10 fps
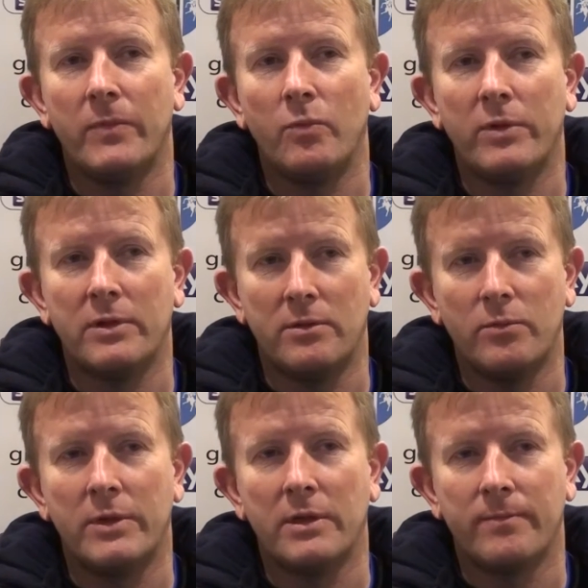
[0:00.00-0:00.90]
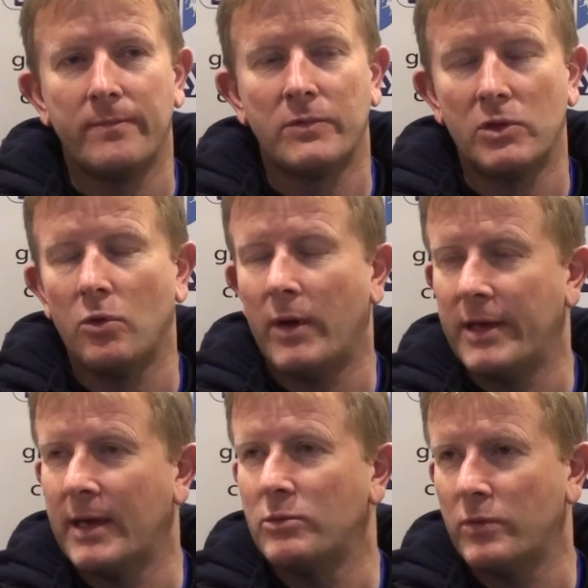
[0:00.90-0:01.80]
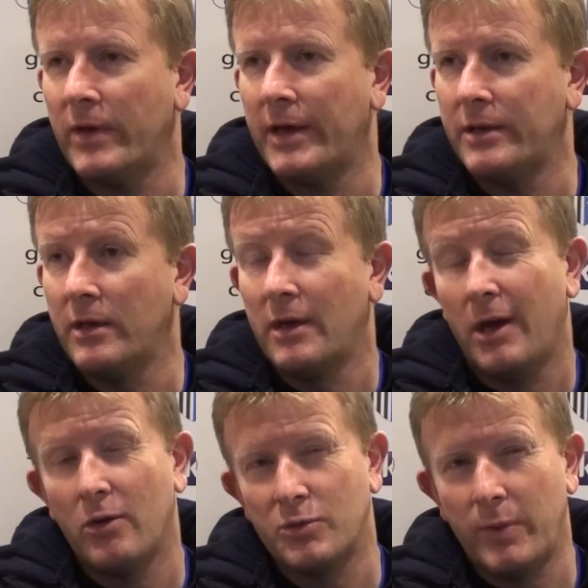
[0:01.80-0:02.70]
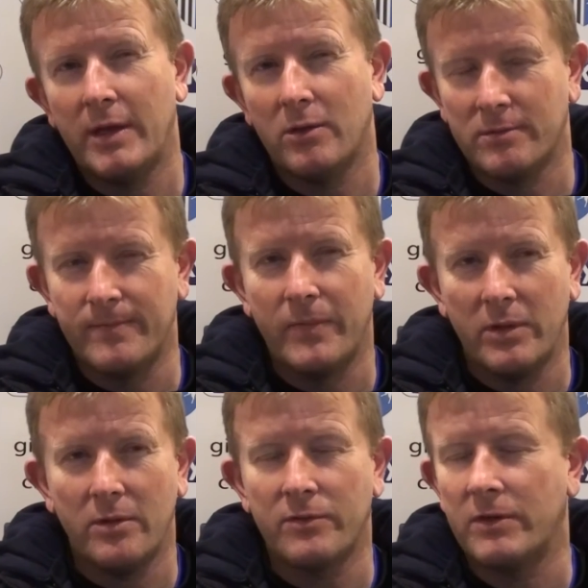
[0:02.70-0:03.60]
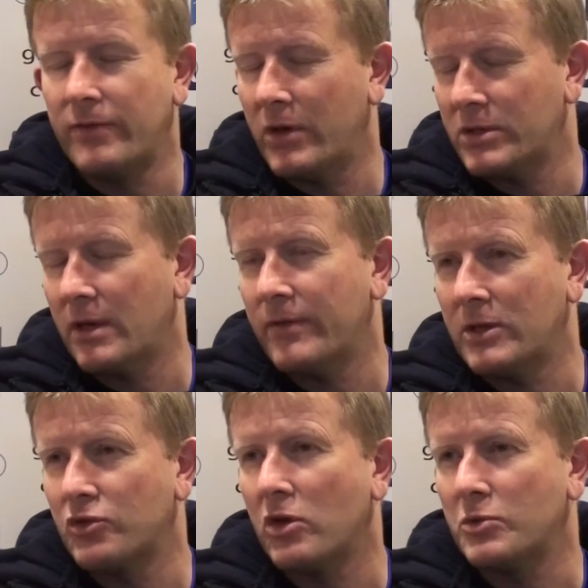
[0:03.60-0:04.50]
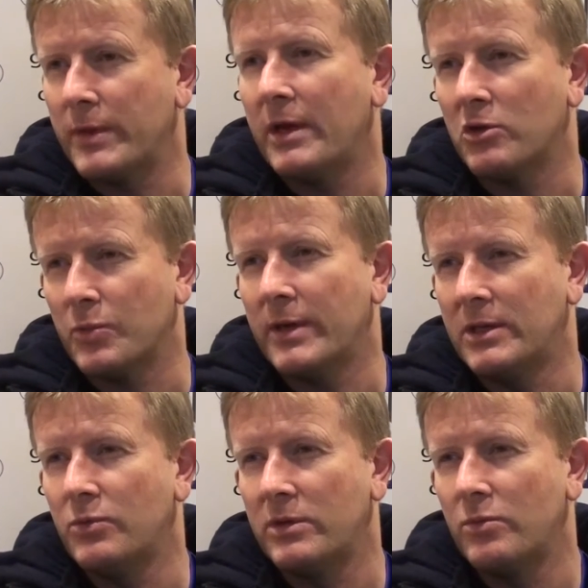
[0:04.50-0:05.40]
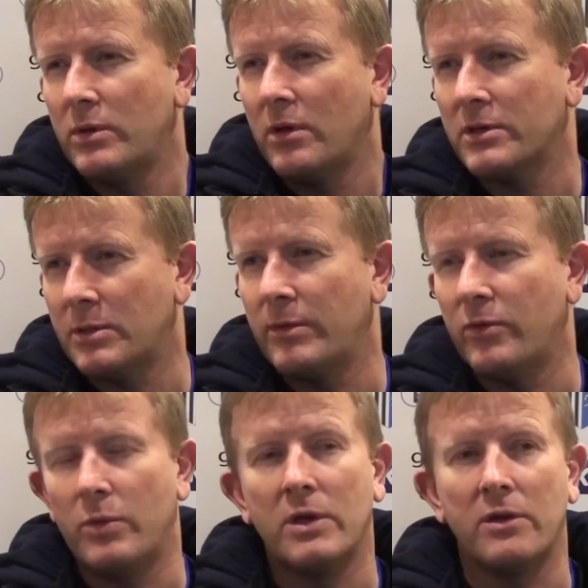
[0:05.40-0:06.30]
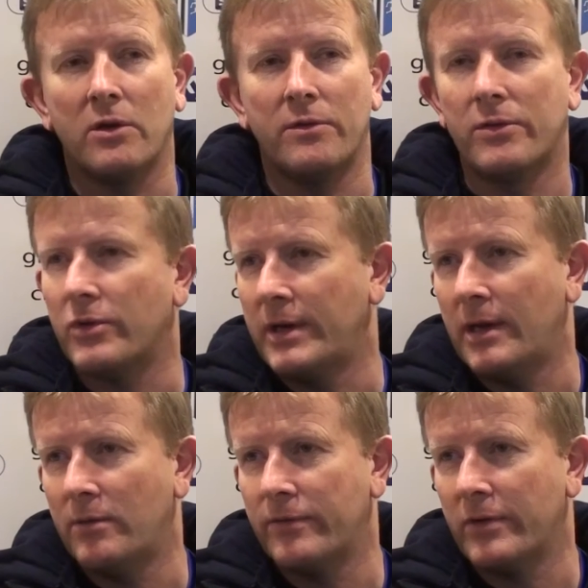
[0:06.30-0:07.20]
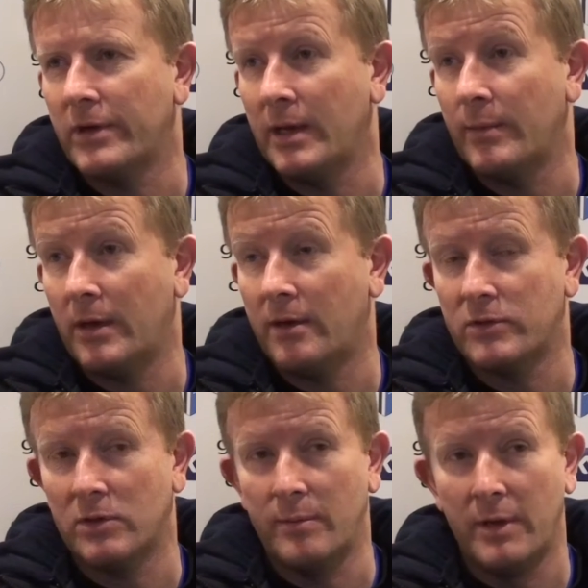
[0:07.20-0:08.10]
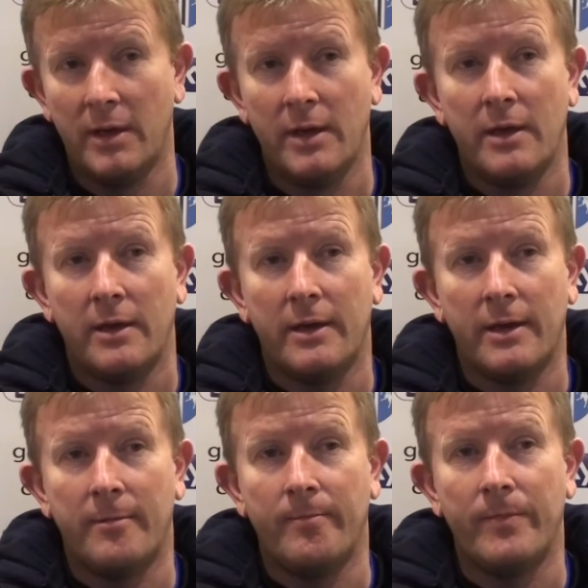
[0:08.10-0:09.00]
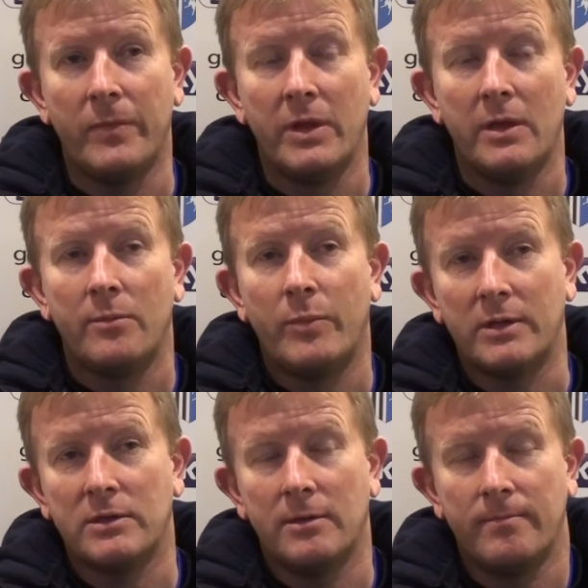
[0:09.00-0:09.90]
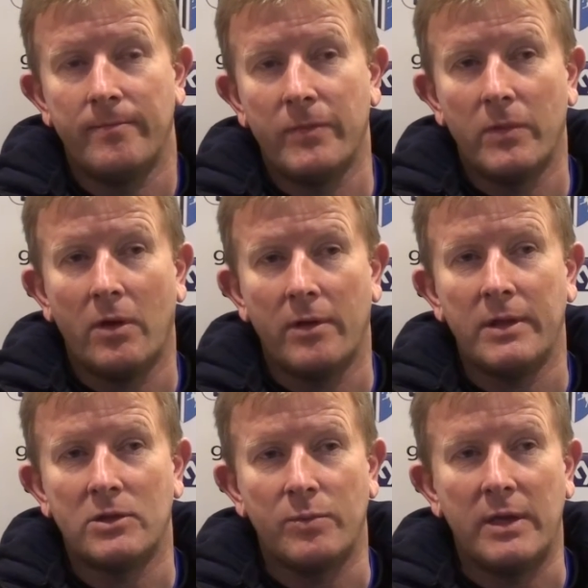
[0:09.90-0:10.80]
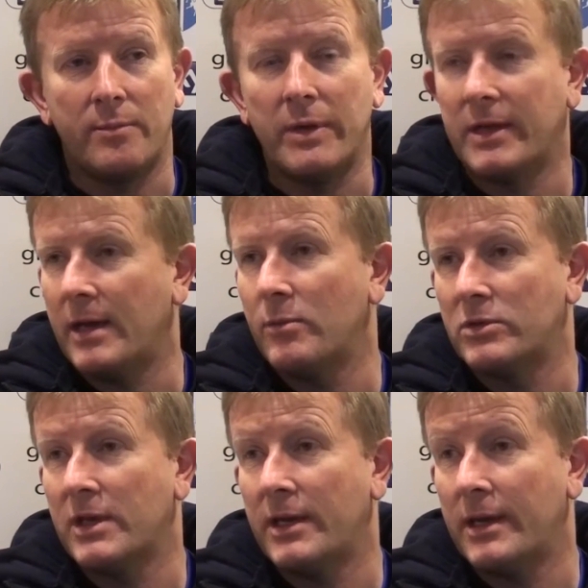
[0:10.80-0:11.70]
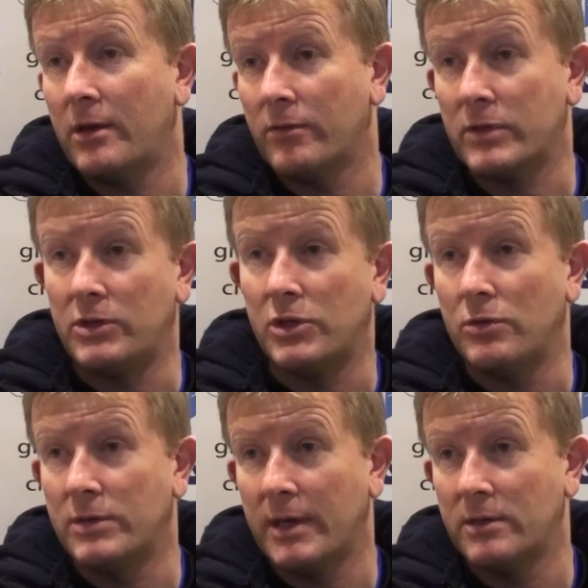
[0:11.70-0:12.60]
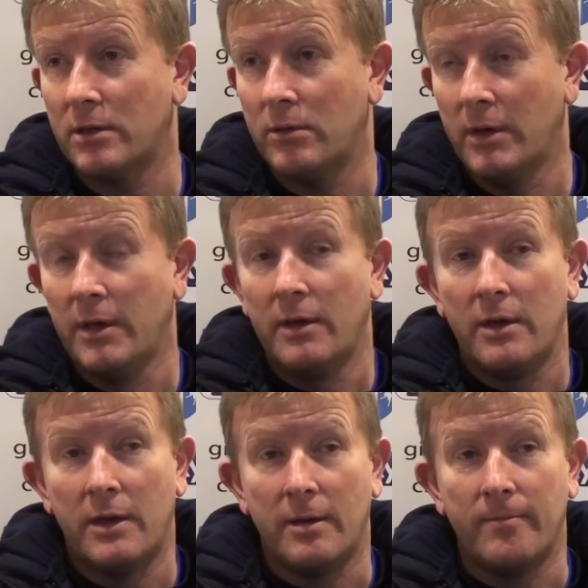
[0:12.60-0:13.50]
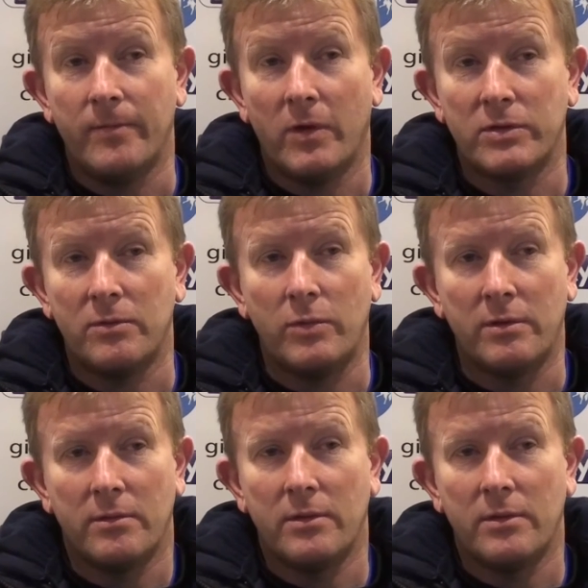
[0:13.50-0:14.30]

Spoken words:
With the 2 away games we've had, and I was obviously first half against Shrewsbury here, I was pleased. We, like I said before, we could have gone 3-0 up at half time. But this will be a big game on Saturday and obviously Tuesday. So obviously we